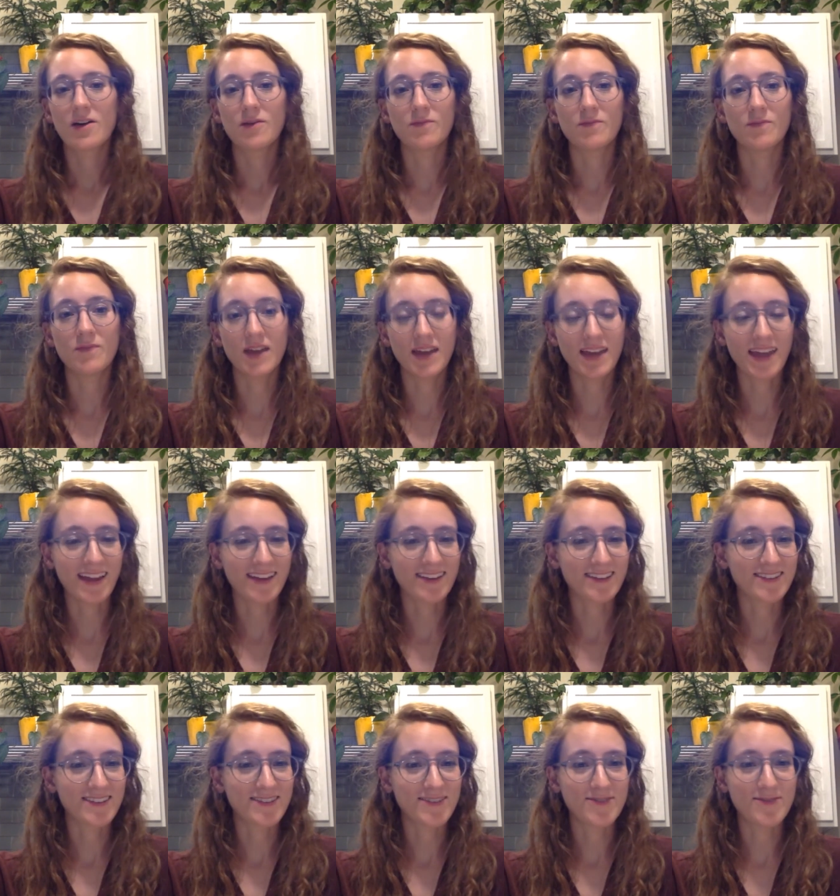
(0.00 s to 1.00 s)
Again,
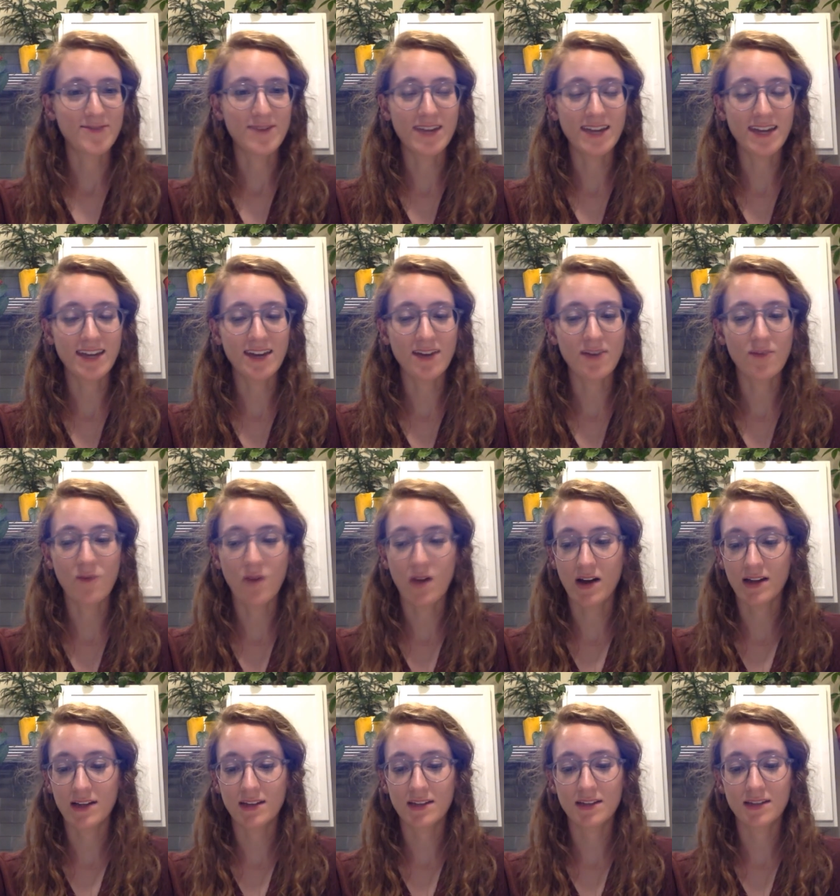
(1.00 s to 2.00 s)
we
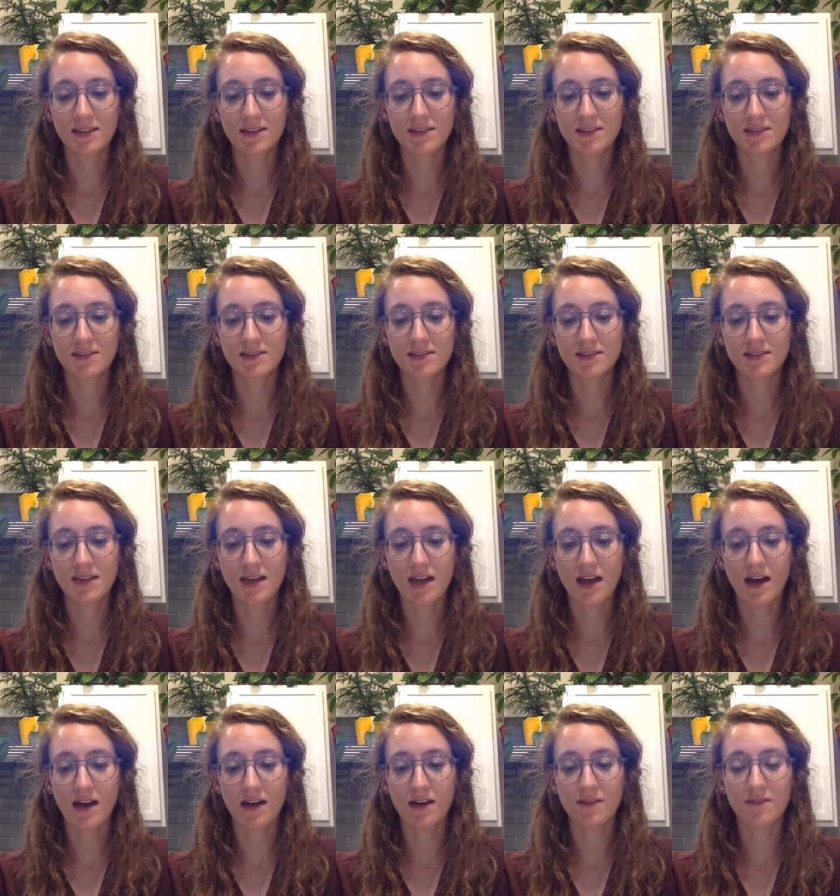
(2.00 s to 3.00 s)
want to
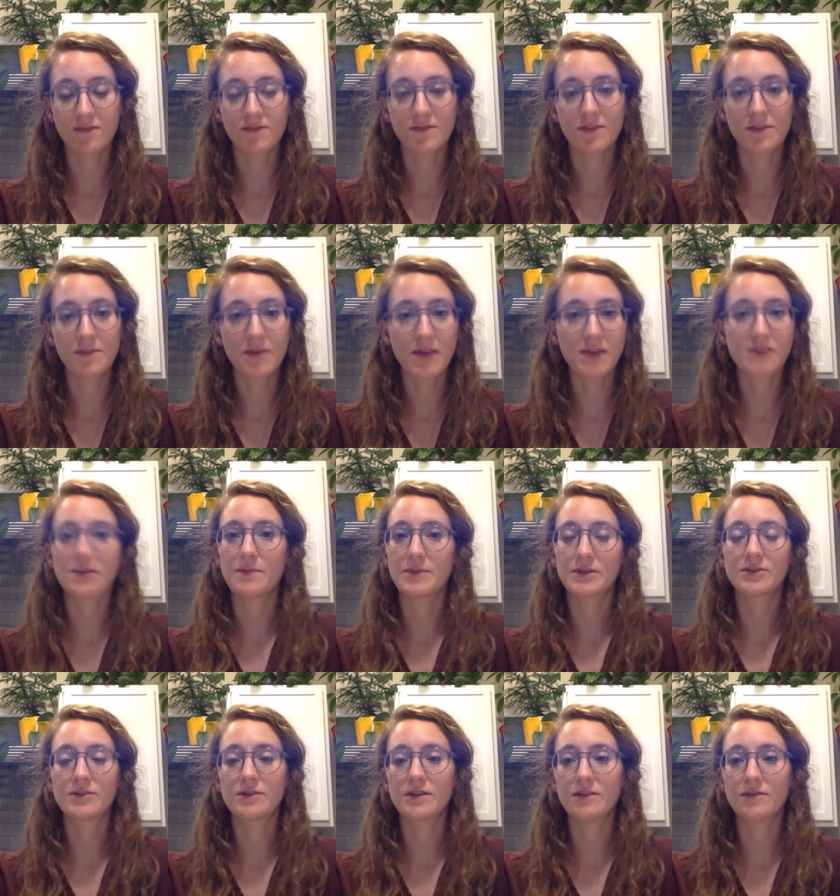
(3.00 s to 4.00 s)
have the best
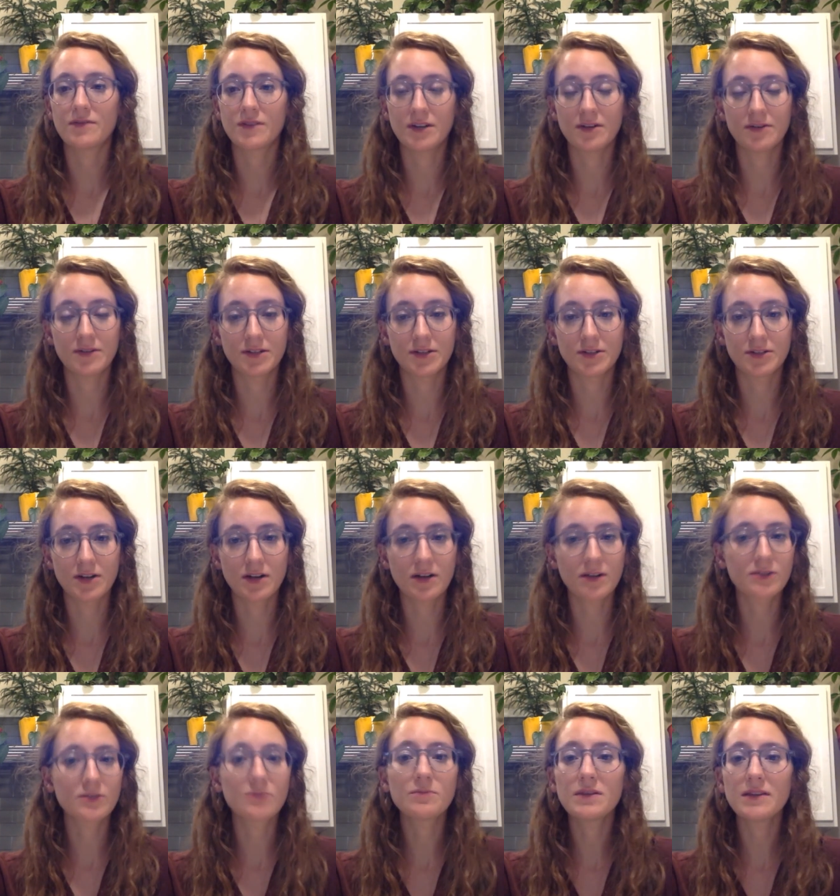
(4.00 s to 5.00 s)
opportunity for you and your dog,
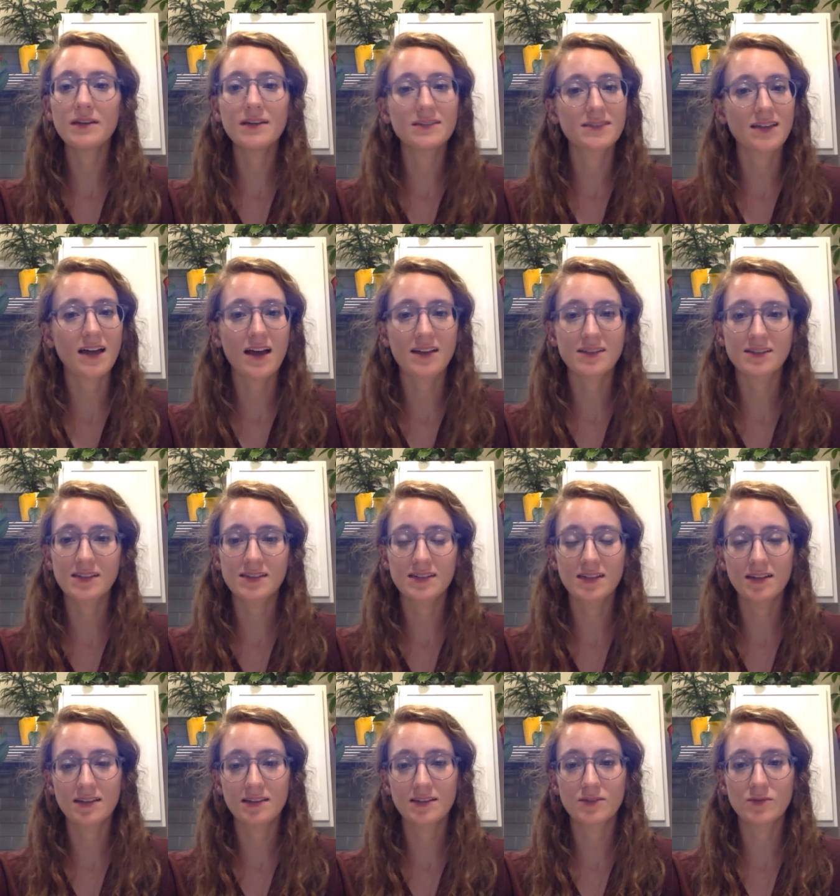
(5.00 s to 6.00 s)
so please ask us any
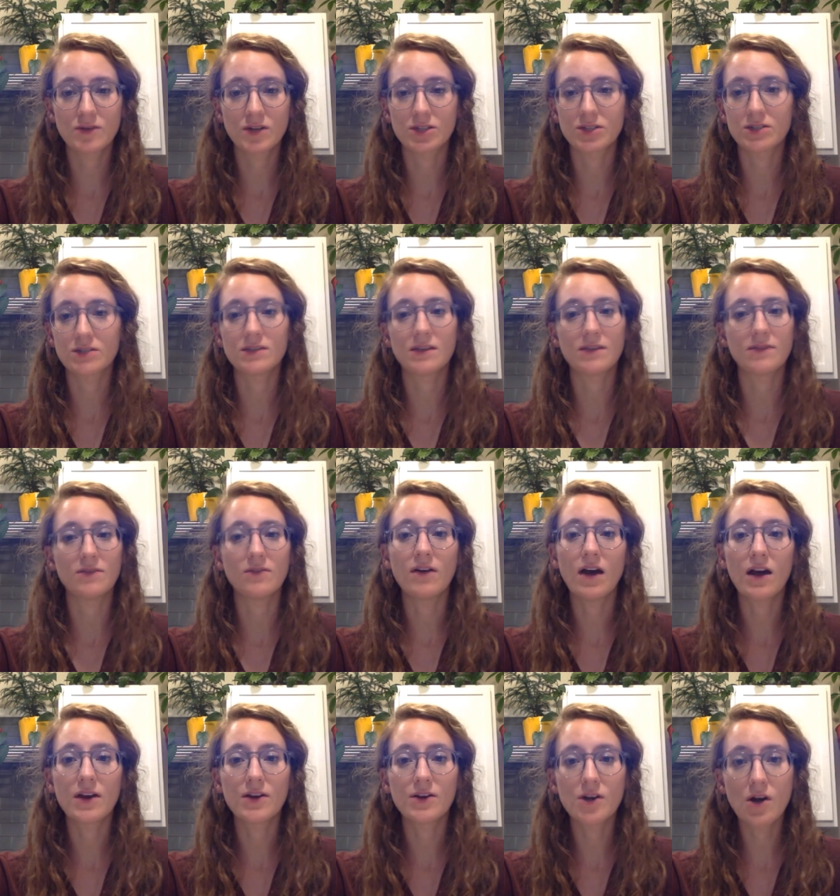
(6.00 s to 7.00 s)
of these questions. If you
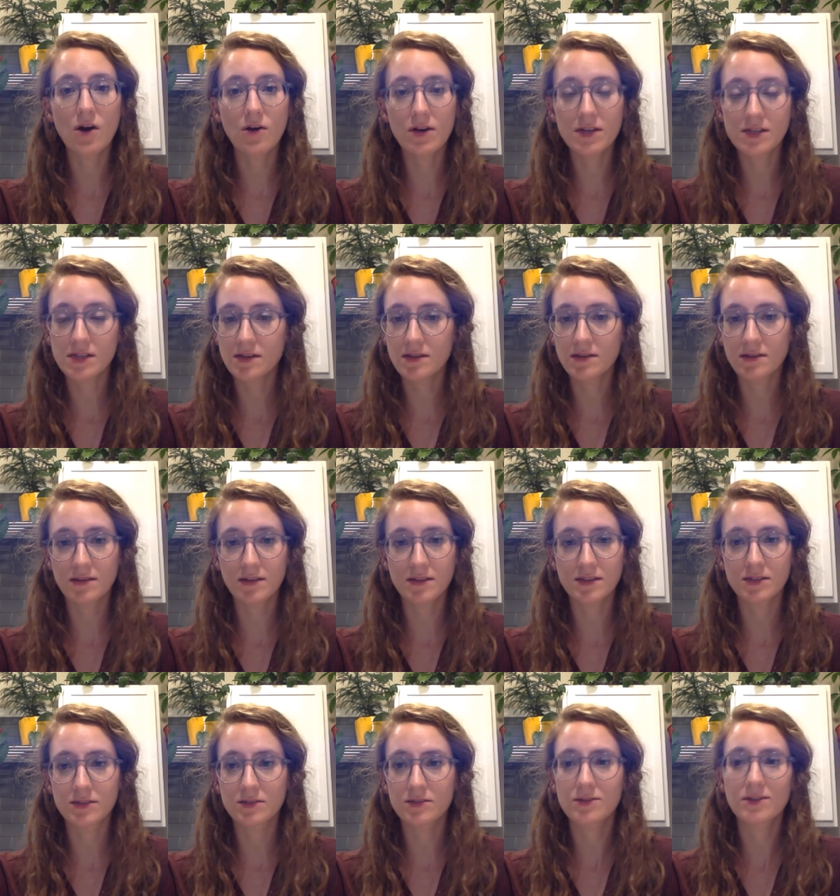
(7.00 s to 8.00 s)
notice anything that's
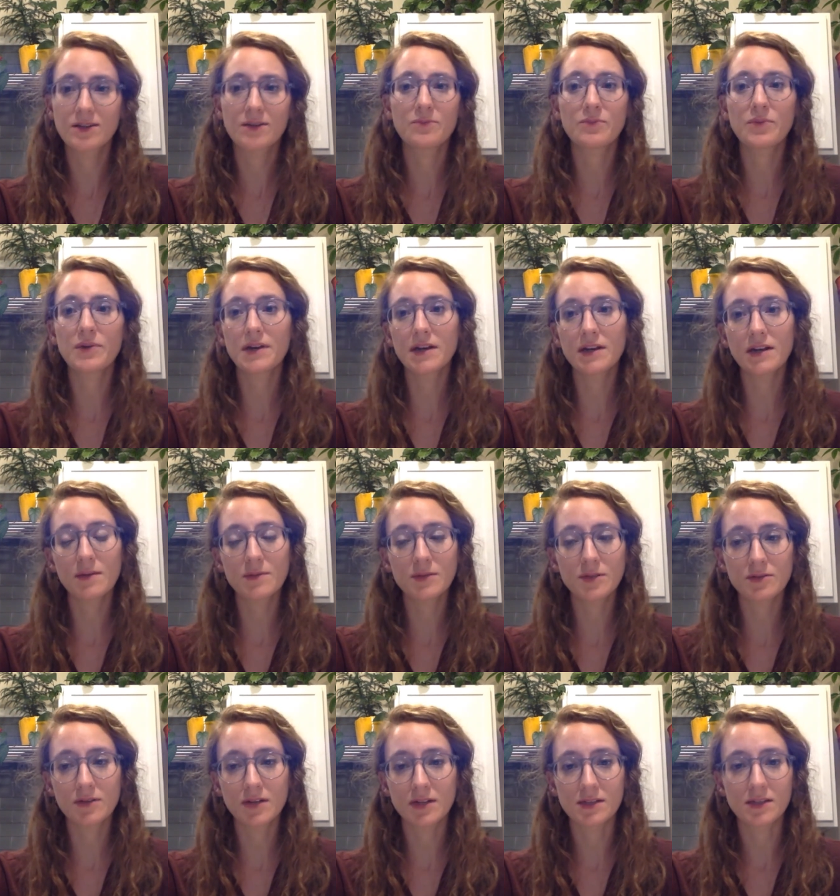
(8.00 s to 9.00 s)
concerning, bring it up to
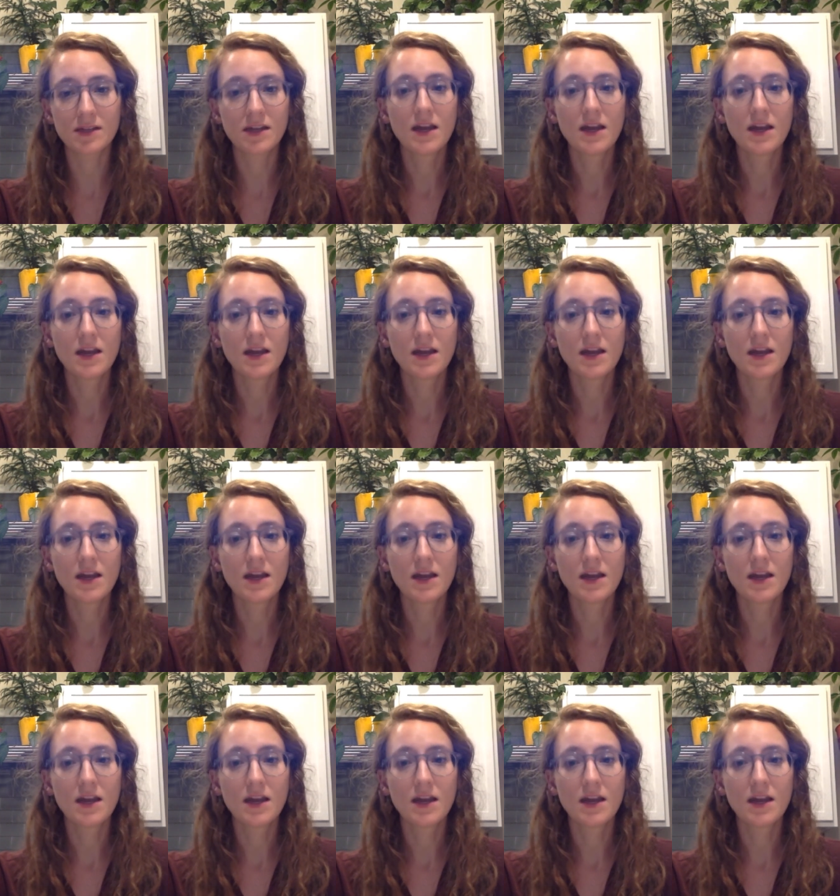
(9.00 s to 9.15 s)
us.